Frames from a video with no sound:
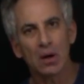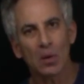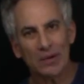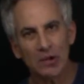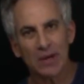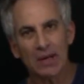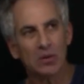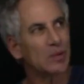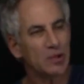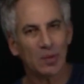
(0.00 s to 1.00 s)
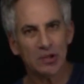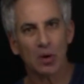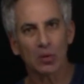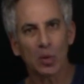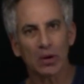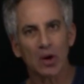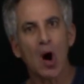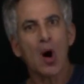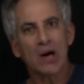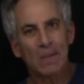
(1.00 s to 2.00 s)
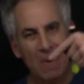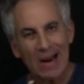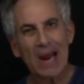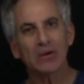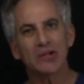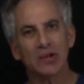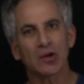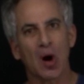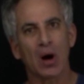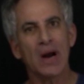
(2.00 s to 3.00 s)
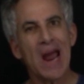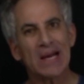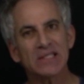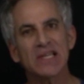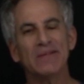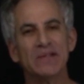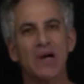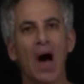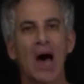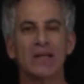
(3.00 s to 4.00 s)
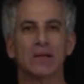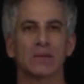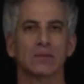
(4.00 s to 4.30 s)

when you get when you when you go to work, come back out to your car and see if it's hot?